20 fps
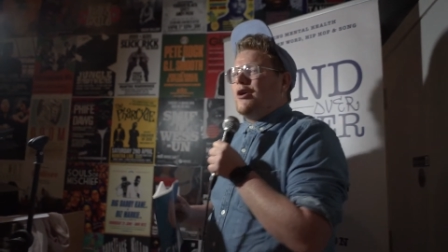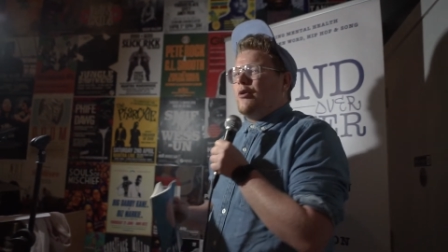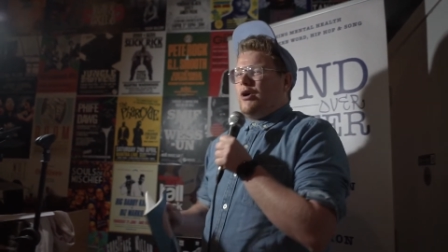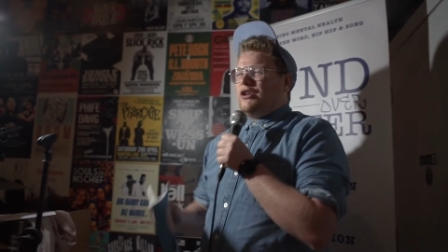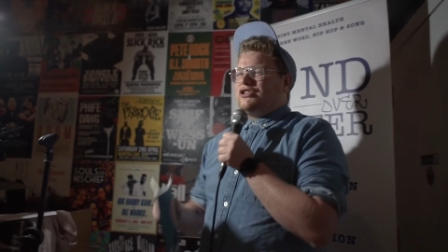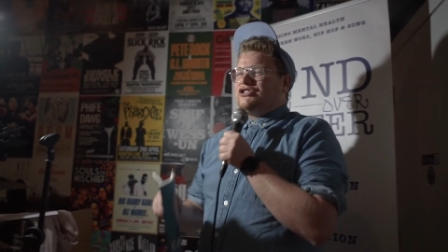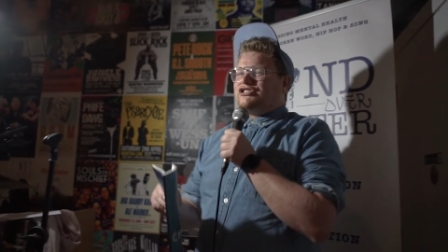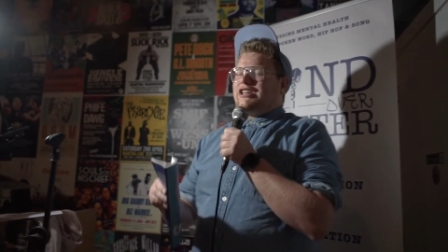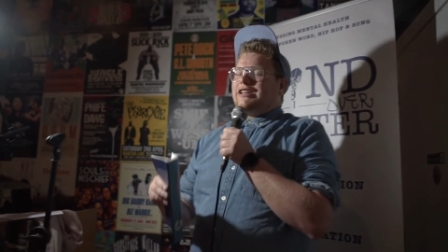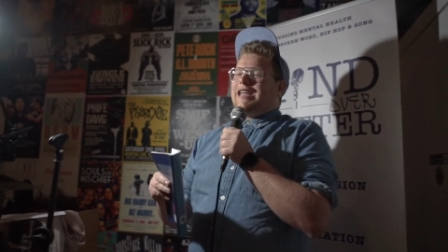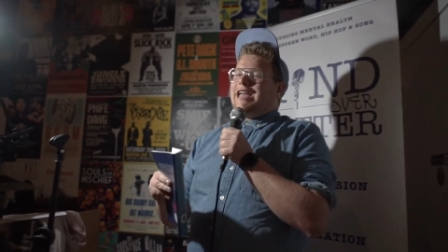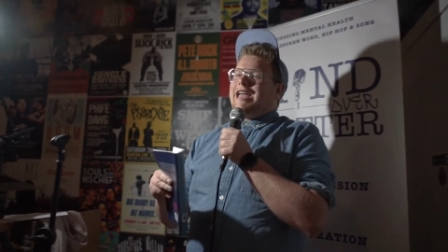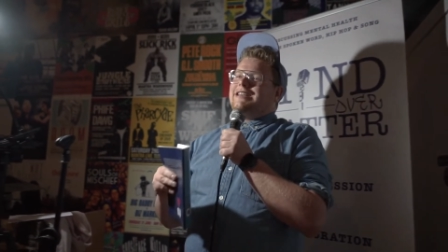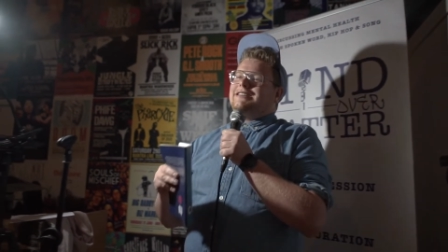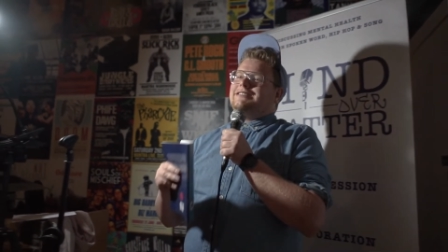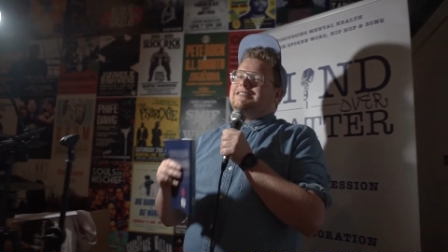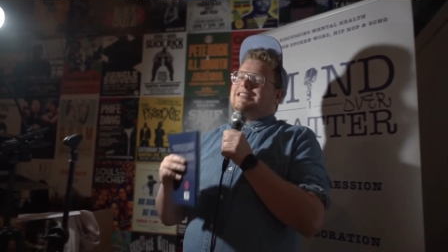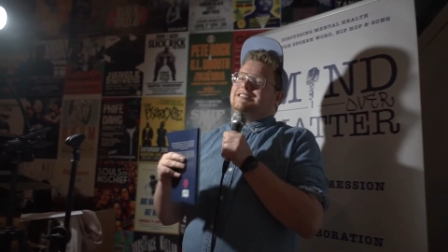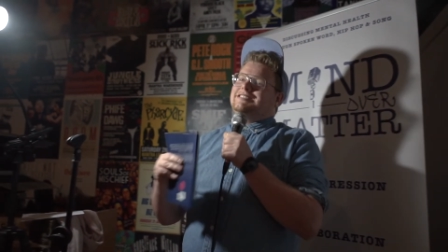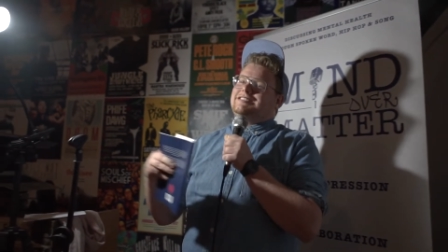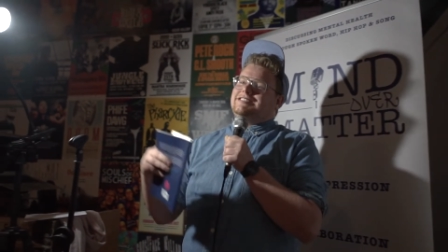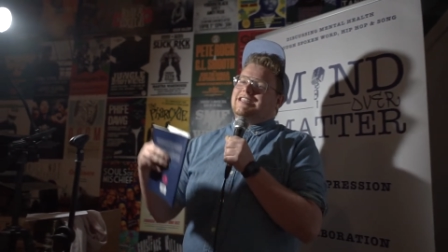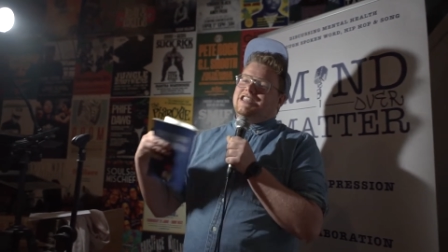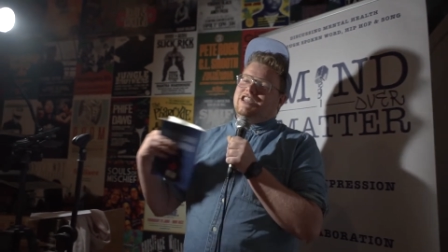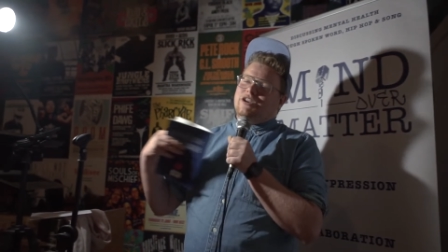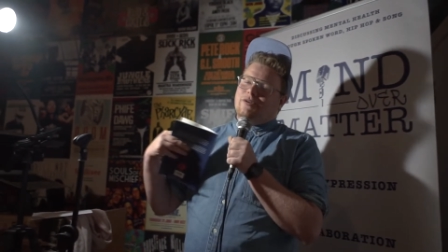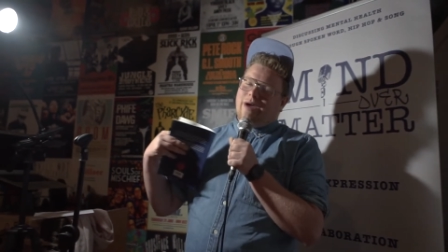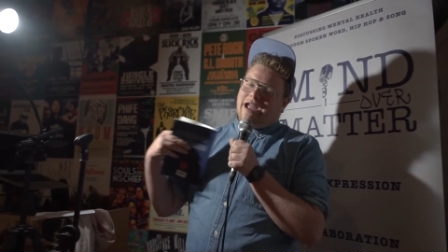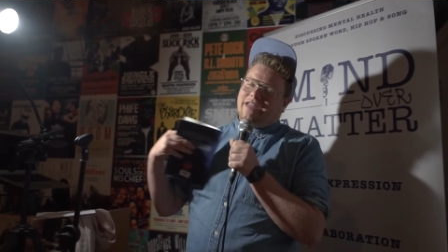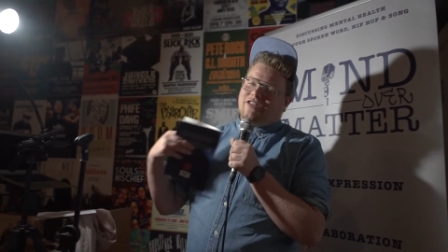once again
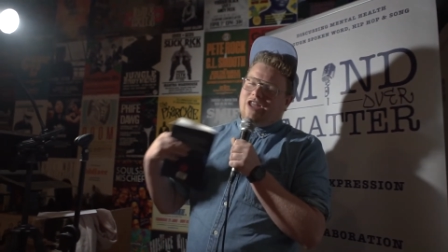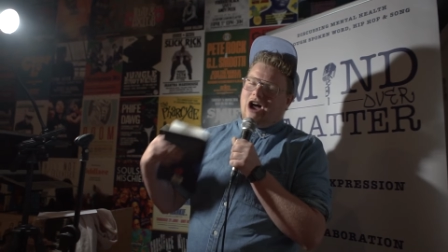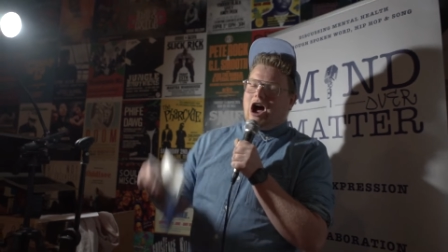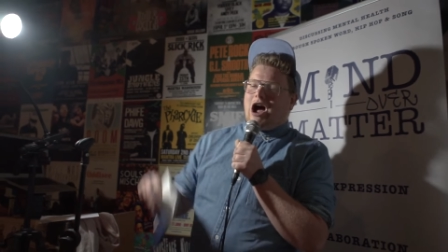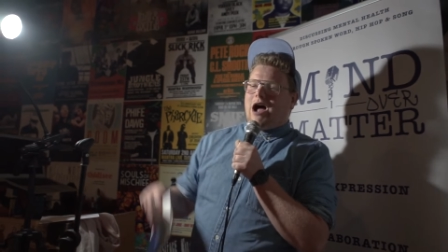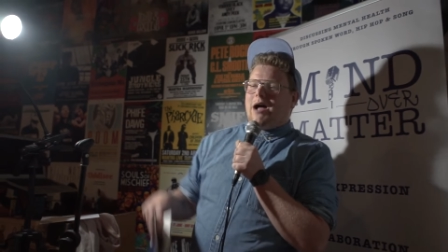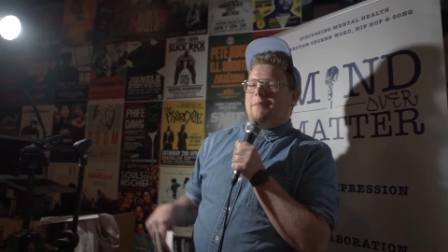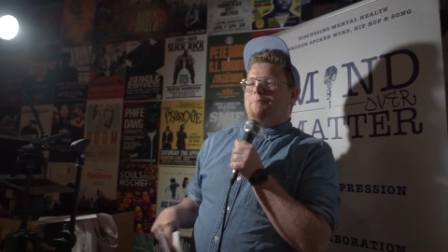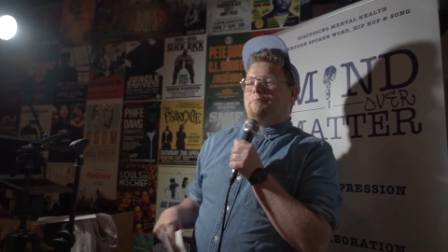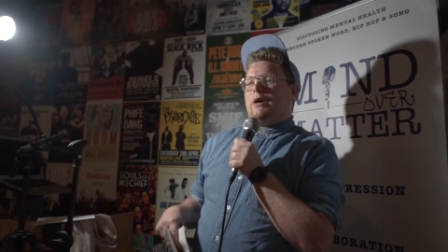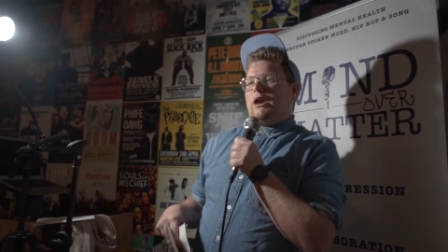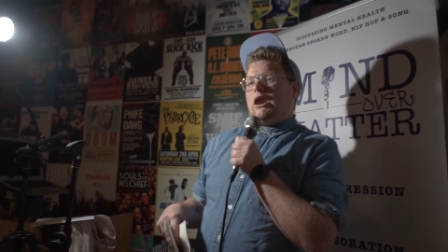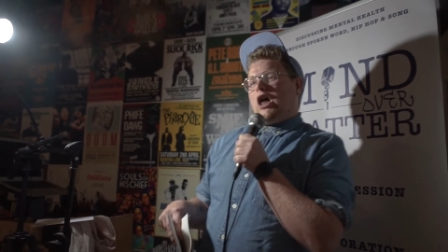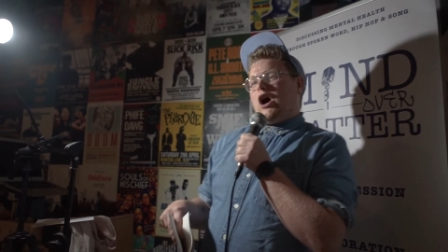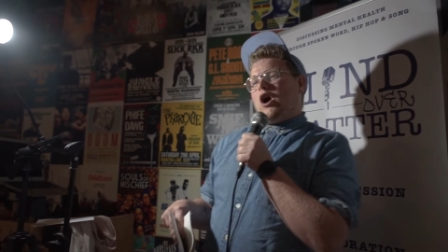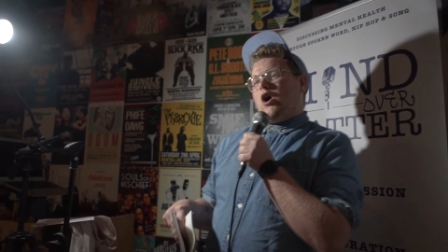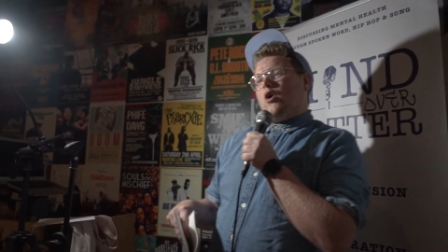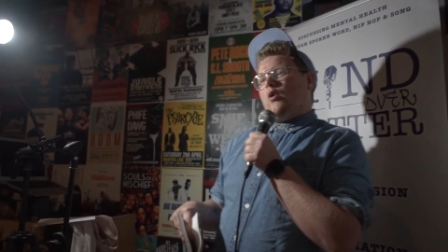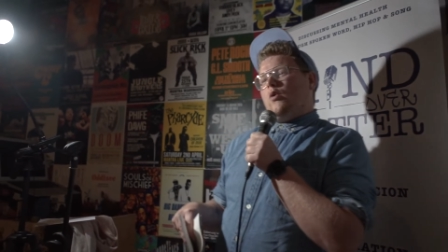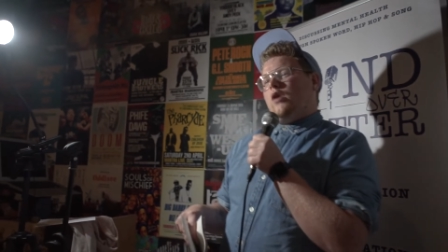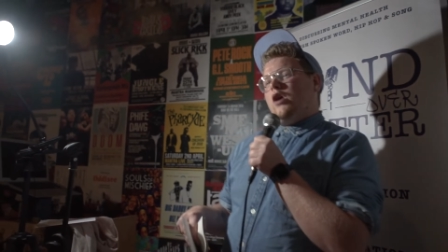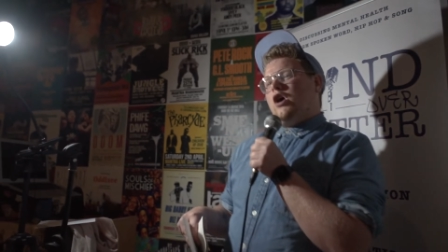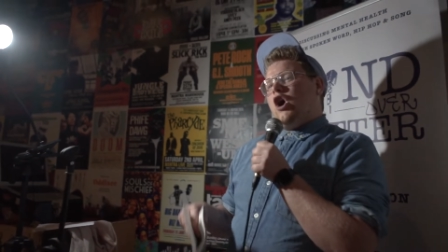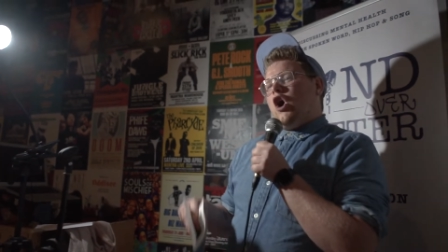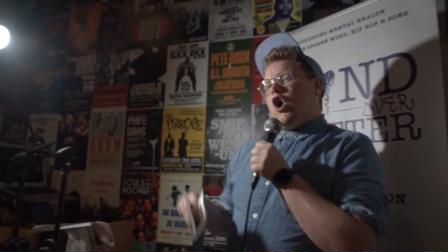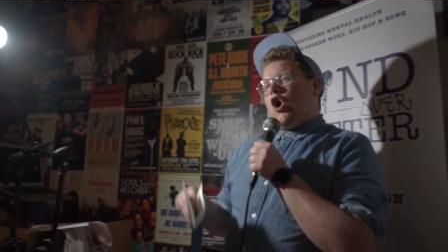insinuating that I'm below,